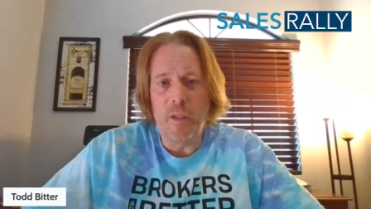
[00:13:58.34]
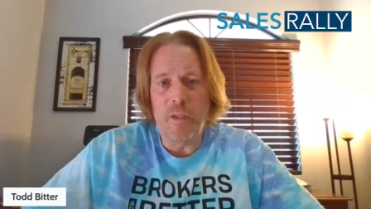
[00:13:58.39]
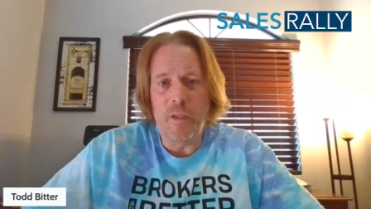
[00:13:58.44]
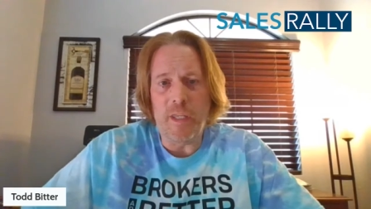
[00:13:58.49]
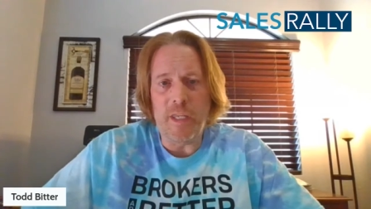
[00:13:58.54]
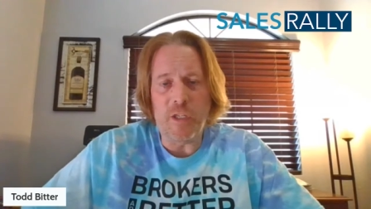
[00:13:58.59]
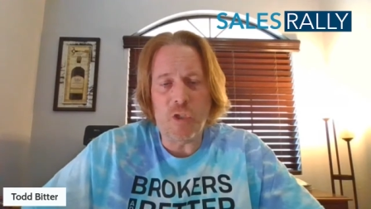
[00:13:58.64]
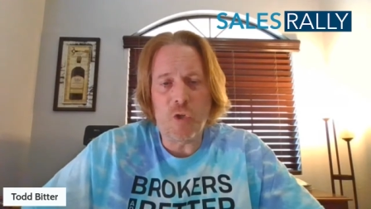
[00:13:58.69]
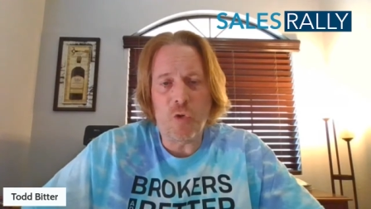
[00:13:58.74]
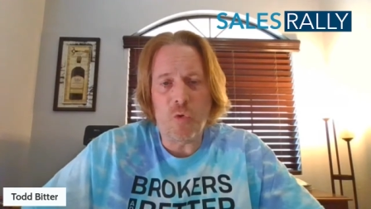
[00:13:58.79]

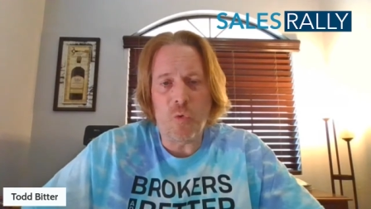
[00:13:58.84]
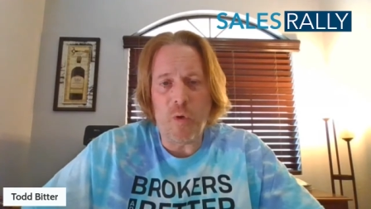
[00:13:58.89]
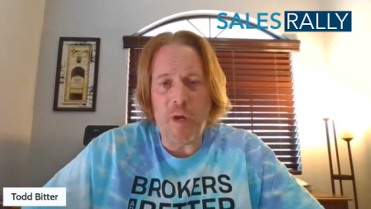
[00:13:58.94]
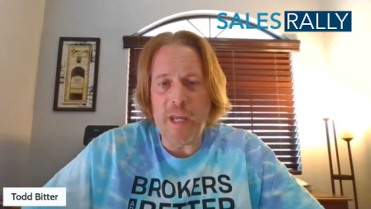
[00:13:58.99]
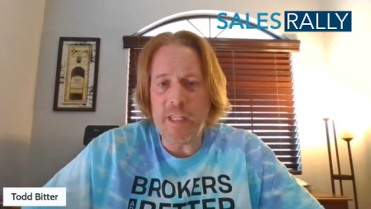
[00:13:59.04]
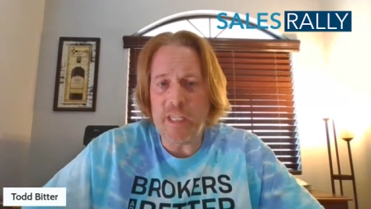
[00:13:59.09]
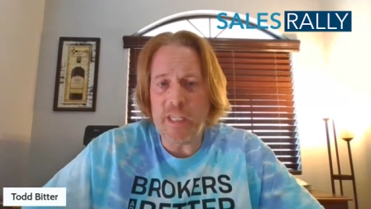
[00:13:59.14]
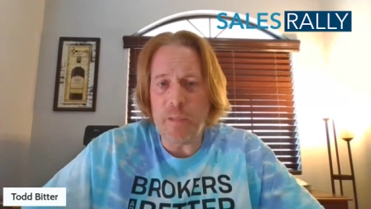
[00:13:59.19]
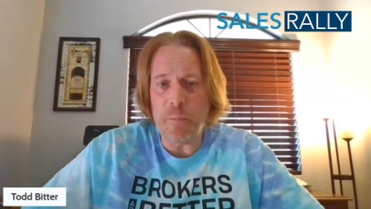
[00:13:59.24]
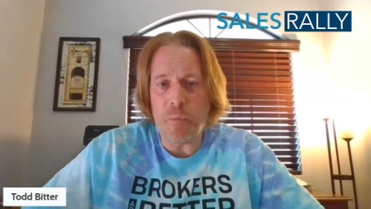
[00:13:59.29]
these
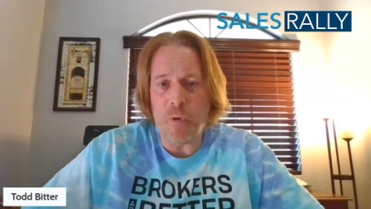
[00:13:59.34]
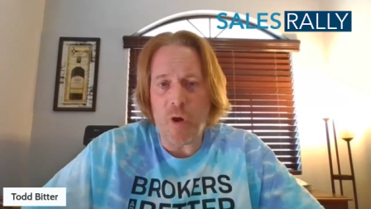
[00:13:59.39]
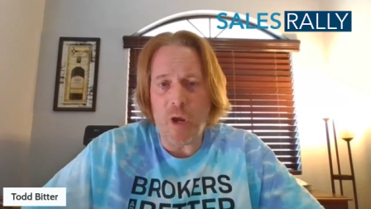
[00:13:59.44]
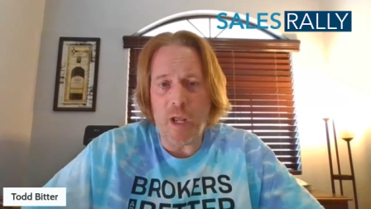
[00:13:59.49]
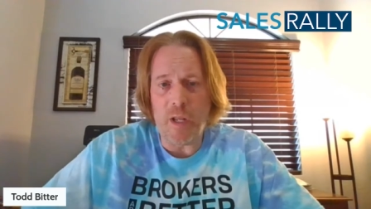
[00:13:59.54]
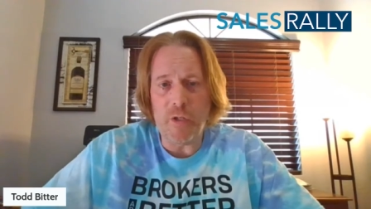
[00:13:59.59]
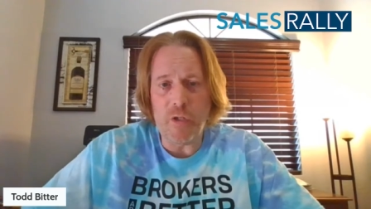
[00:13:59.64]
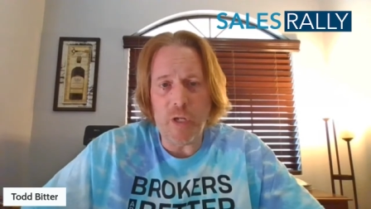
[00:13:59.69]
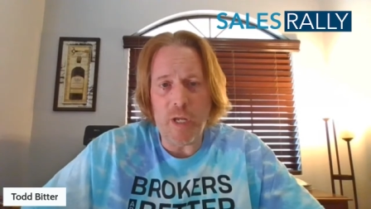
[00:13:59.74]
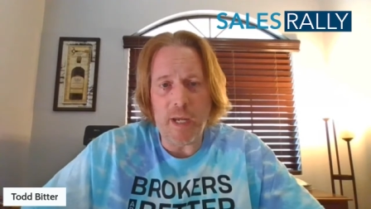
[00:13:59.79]
crazy
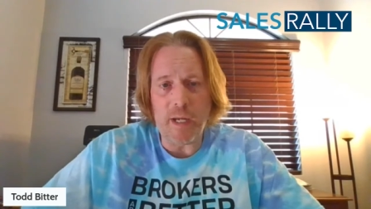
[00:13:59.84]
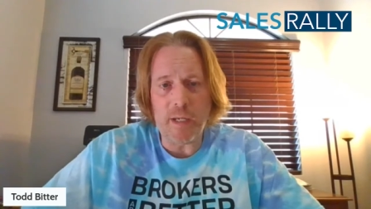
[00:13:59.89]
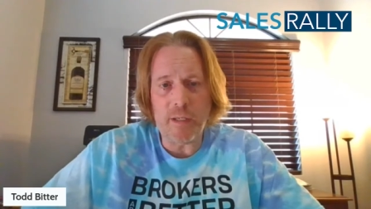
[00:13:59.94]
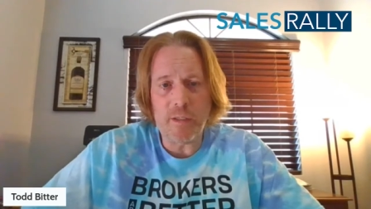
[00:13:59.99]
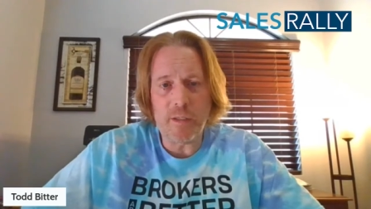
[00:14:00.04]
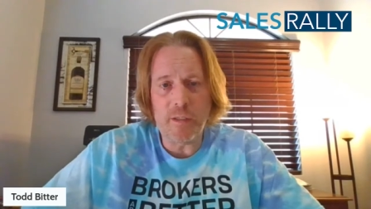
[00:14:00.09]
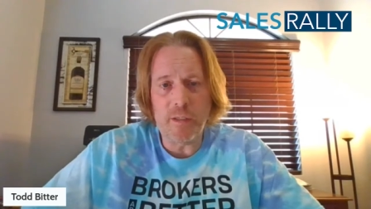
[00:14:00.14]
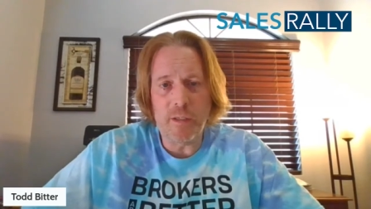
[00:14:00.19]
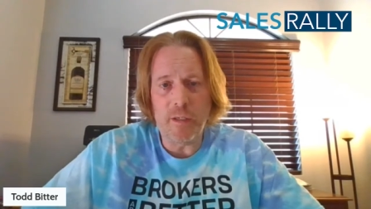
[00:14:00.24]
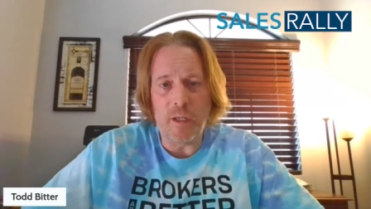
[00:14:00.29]

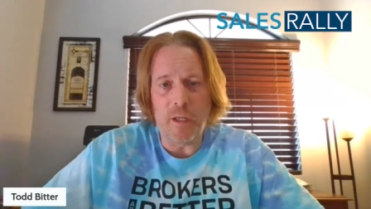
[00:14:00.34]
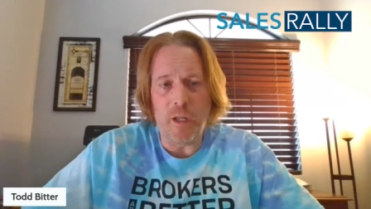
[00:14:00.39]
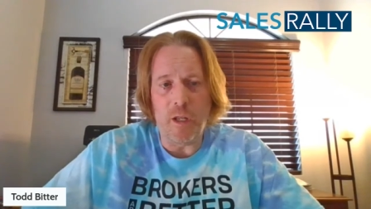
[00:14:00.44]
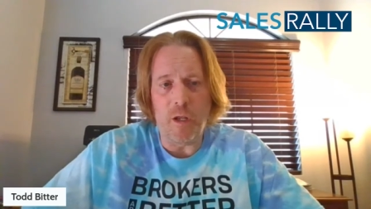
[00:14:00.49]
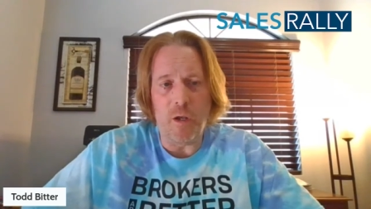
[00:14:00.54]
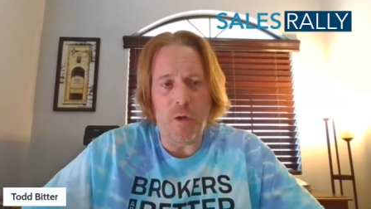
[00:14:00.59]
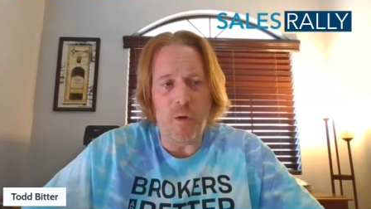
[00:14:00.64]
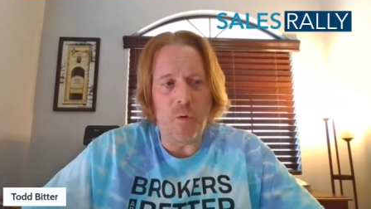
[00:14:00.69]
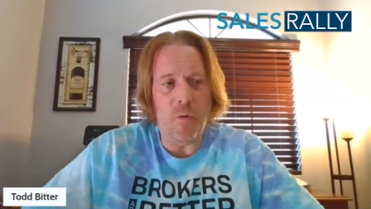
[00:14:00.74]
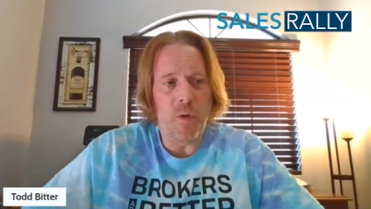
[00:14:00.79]
projects. You
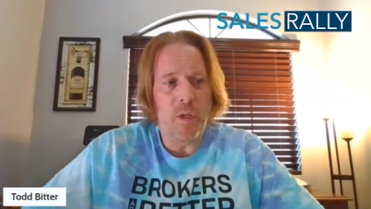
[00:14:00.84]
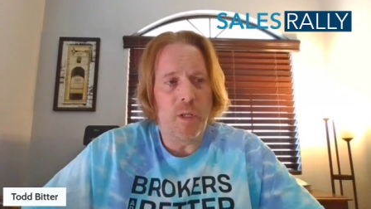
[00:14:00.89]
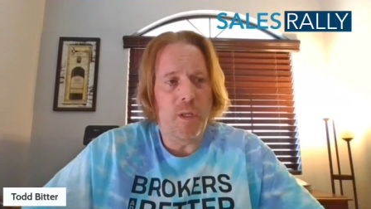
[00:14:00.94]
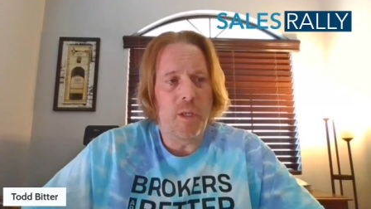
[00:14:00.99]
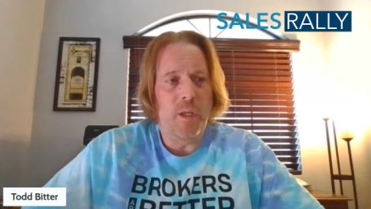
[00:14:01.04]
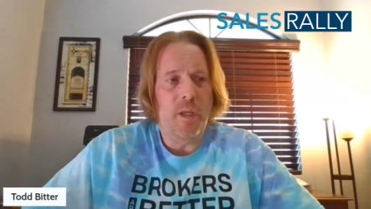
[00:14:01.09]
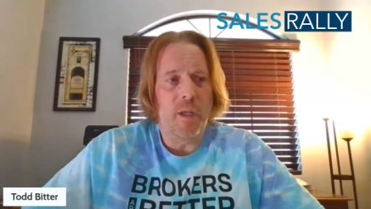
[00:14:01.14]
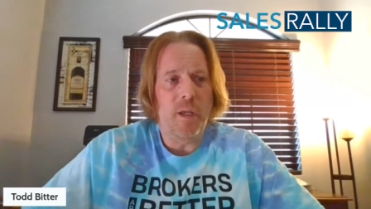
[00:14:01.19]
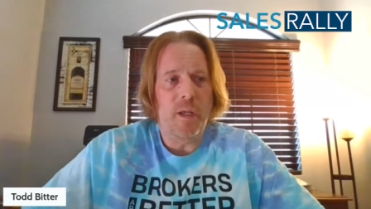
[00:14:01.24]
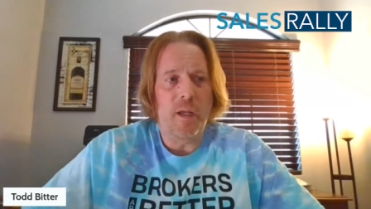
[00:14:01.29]
know,
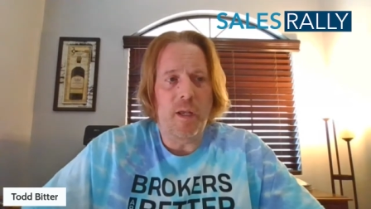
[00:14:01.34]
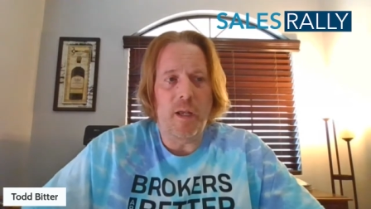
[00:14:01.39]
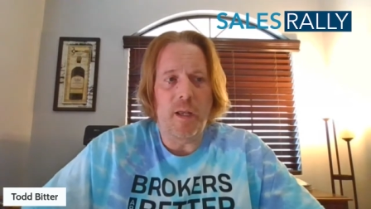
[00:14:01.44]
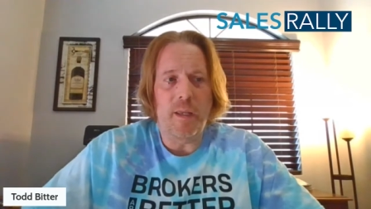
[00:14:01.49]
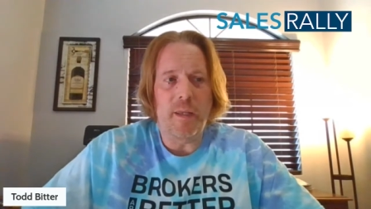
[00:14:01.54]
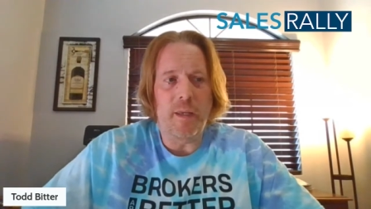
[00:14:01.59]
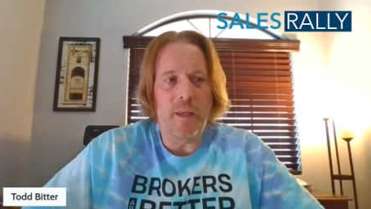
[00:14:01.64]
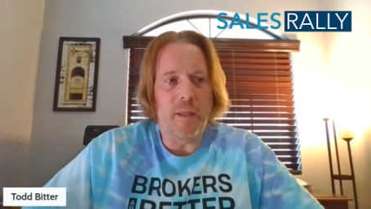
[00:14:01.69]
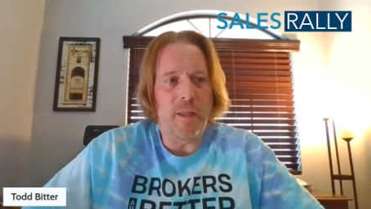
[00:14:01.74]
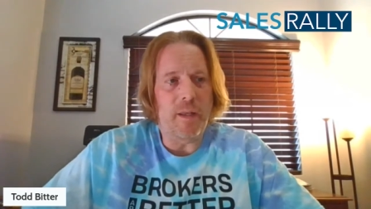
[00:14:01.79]

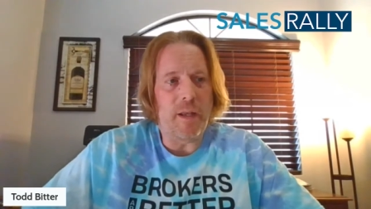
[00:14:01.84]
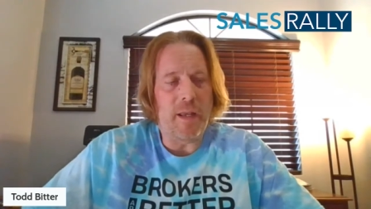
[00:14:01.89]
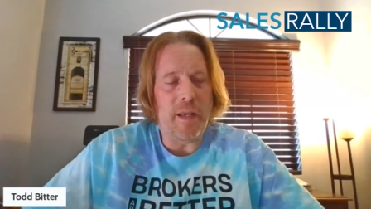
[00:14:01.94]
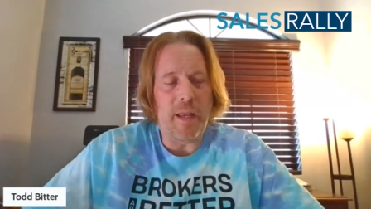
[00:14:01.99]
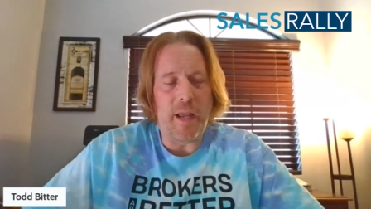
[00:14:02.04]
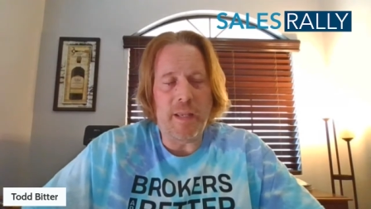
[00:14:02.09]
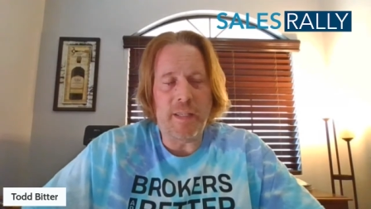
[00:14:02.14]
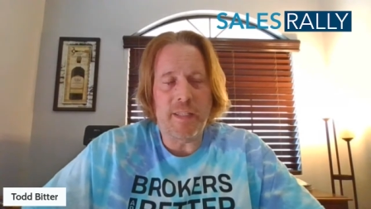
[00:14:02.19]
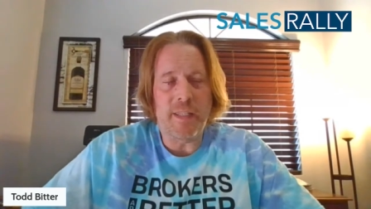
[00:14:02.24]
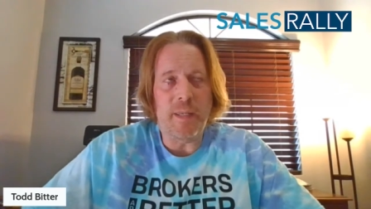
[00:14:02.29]
I,
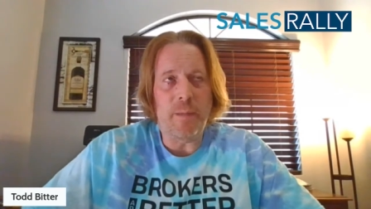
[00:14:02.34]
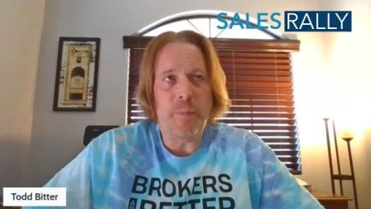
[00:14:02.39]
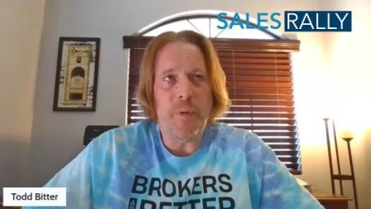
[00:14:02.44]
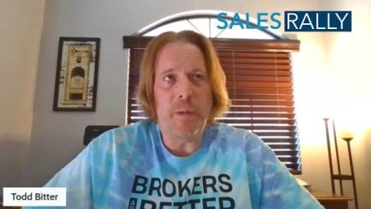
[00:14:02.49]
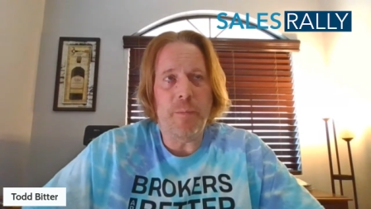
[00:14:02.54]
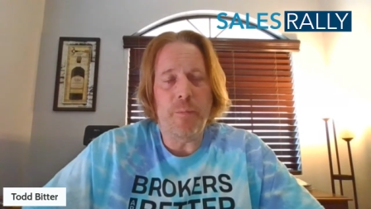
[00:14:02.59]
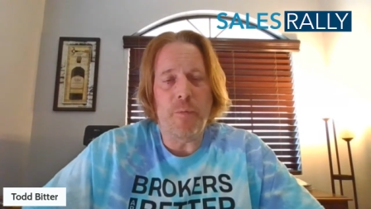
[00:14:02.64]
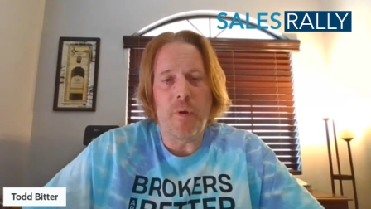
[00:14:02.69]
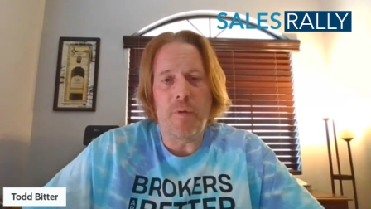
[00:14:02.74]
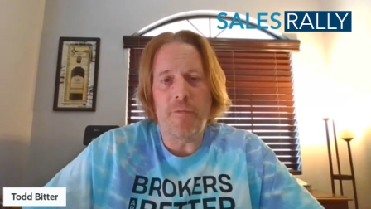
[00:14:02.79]
I see
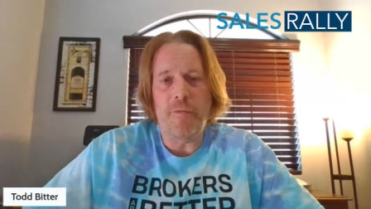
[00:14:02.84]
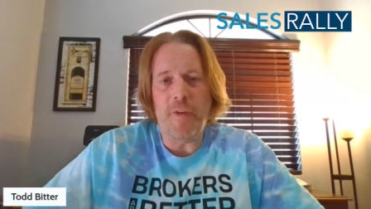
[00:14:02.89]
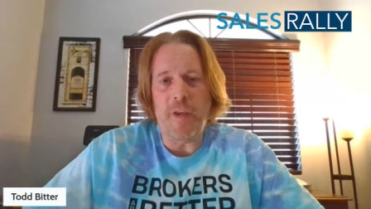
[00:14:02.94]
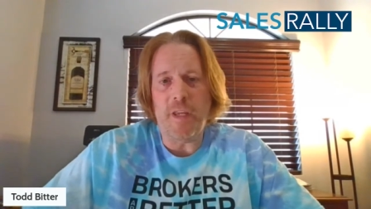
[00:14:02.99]
people on